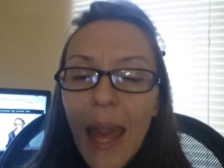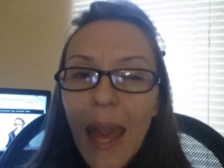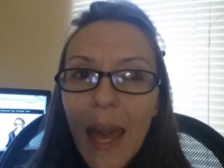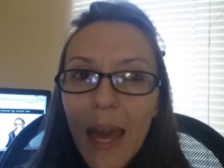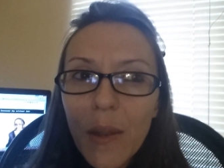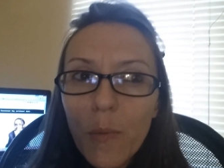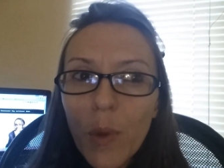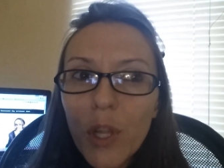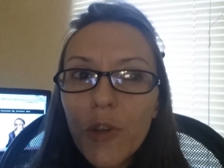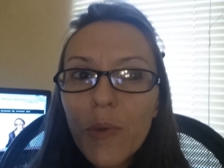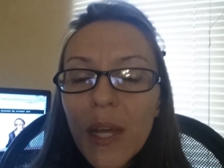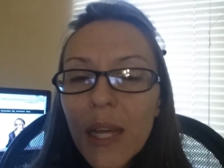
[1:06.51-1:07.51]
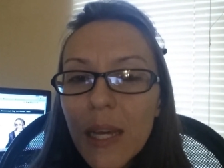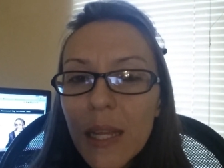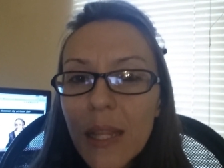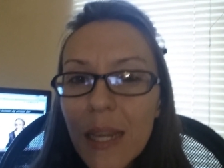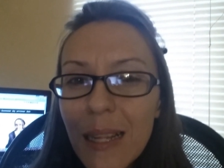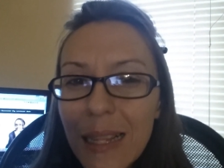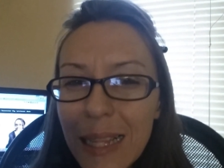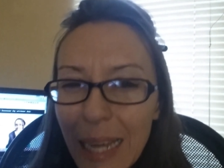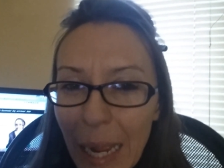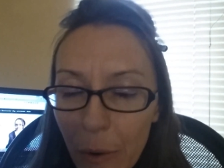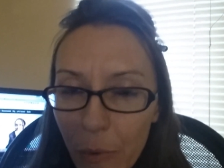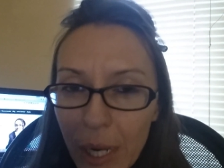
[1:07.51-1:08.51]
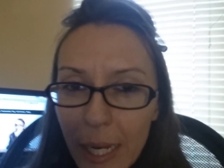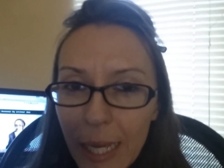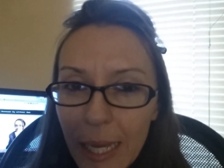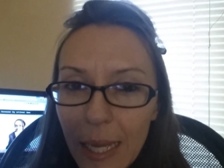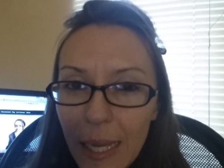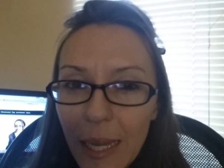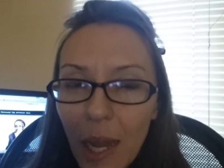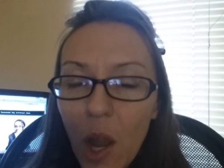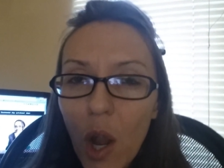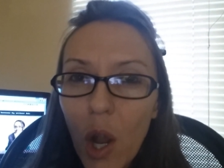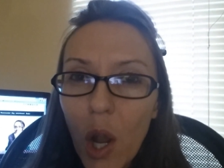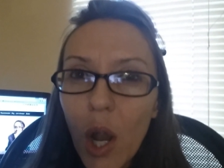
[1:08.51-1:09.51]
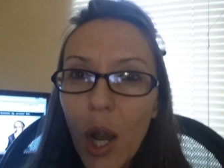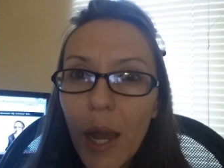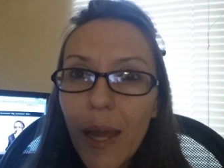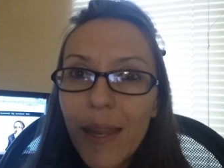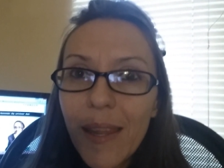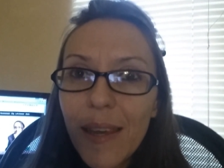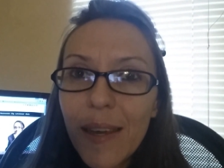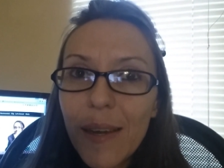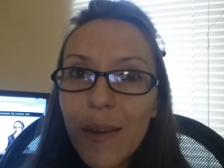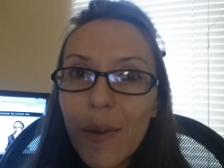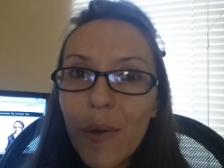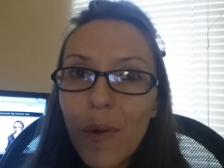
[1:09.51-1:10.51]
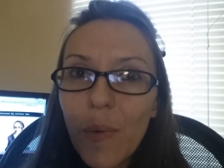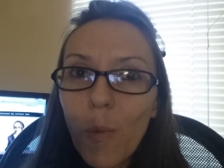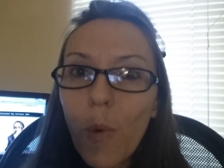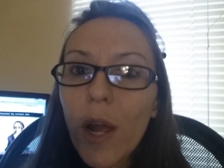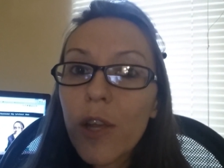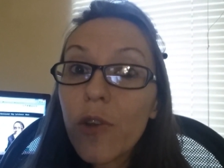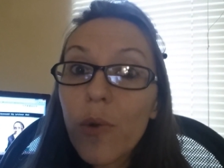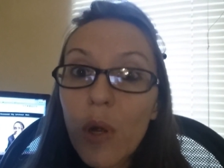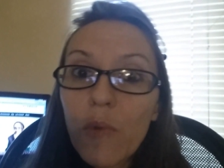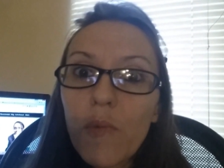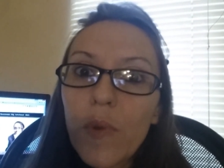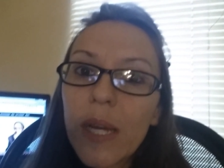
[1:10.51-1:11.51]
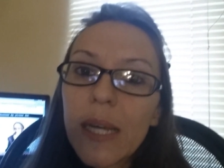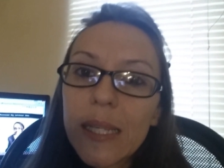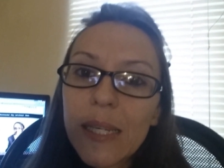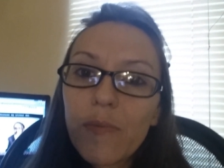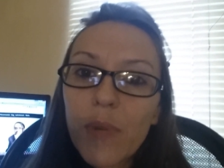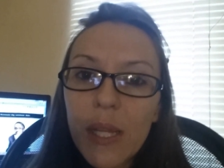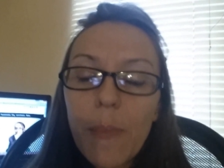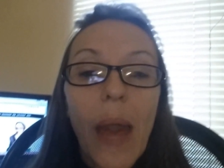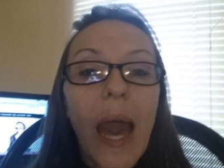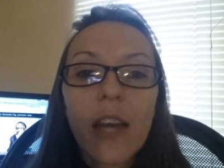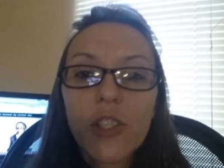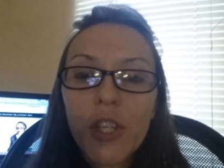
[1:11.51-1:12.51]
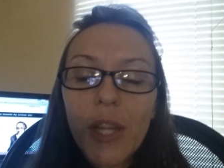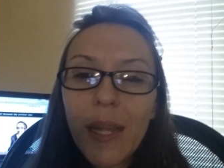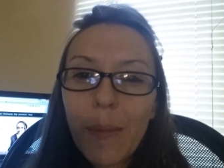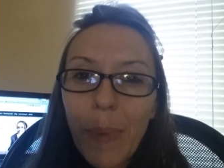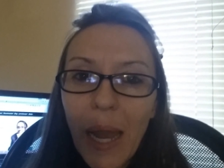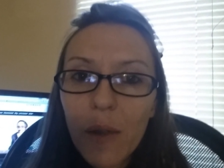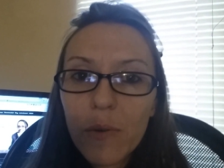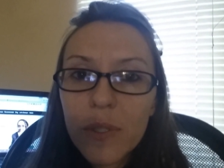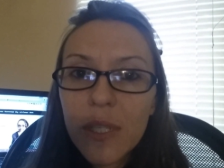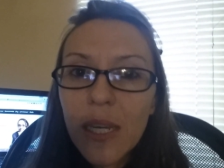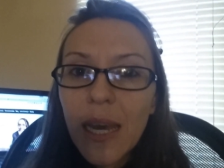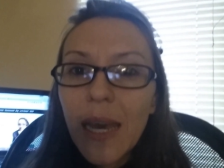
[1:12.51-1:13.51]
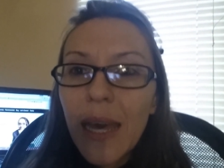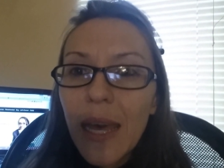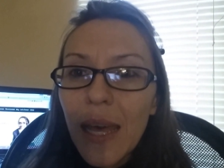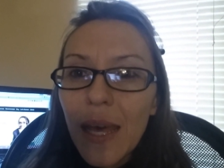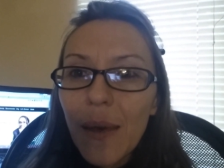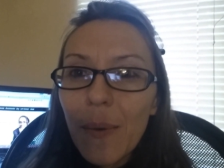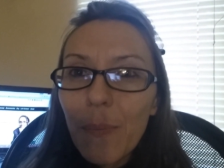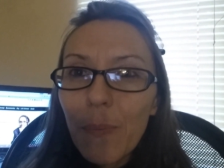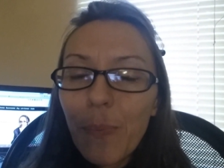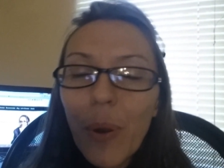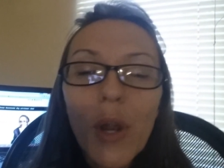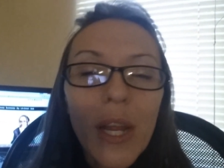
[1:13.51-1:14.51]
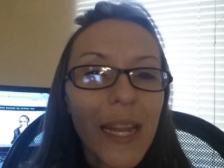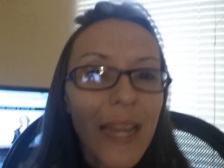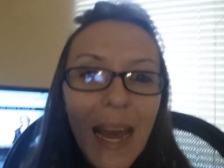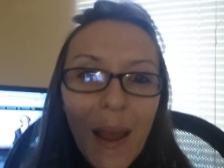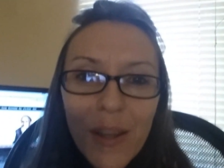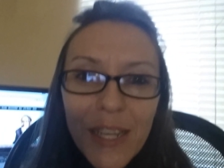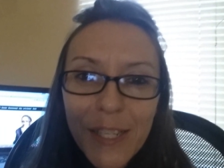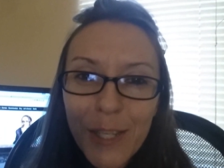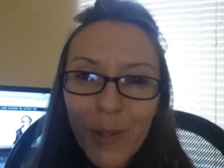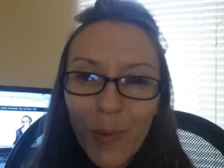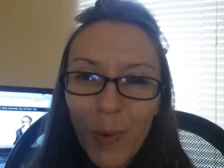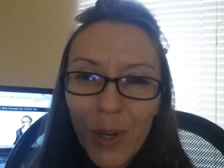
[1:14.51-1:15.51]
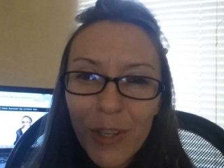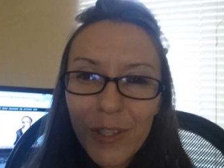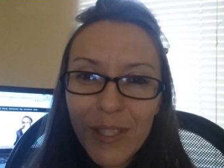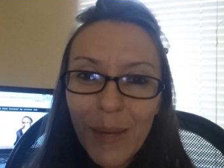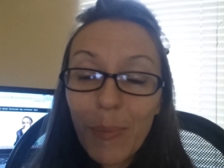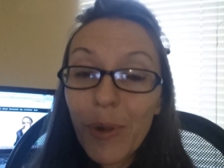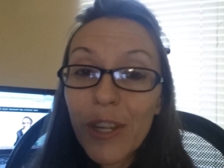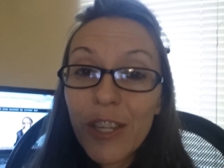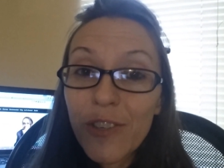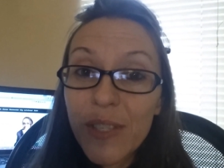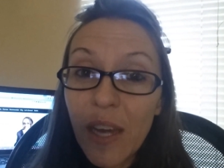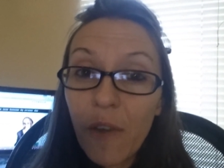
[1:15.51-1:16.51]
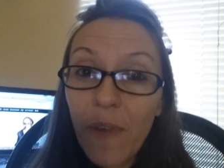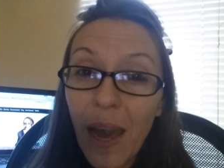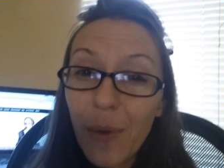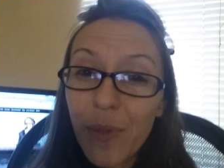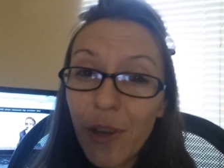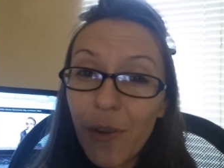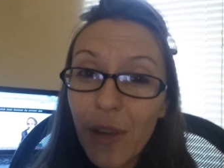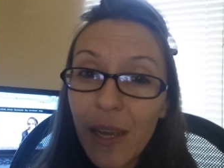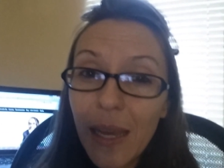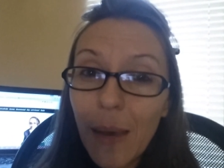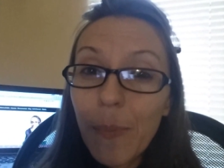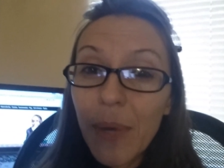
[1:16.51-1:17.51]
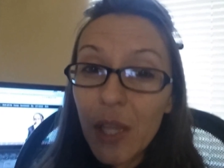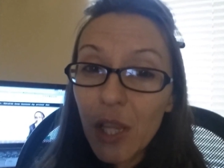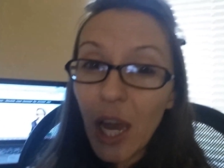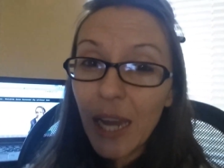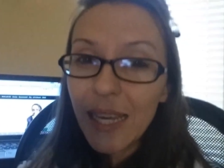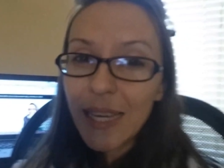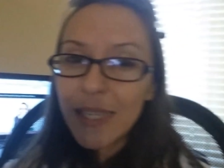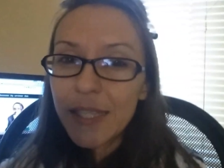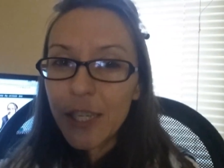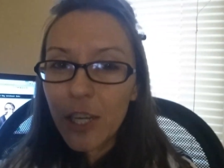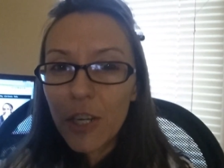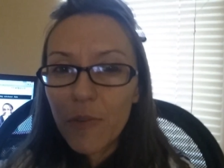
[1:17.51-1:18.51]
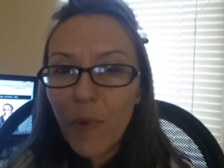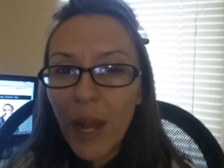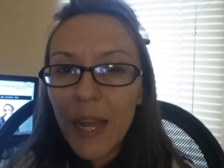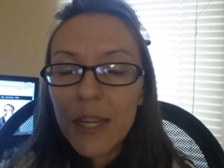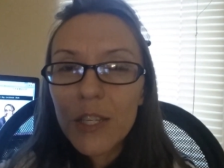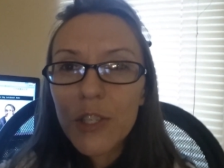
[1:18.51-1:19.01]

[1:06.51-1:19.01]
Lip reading: And when you can get the clarity on what you are really, really passionate about, putting it out into the world and putting yourself out there can be a lot easier, right?